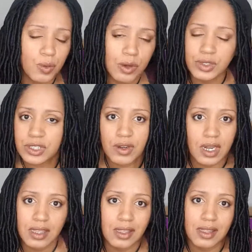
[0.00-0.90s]
quotes or
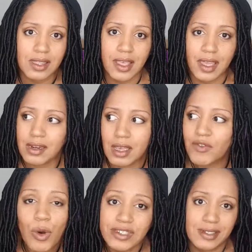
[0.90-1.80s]
anything like that.
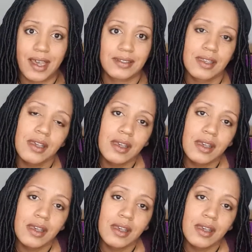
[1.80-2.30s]
Of course not.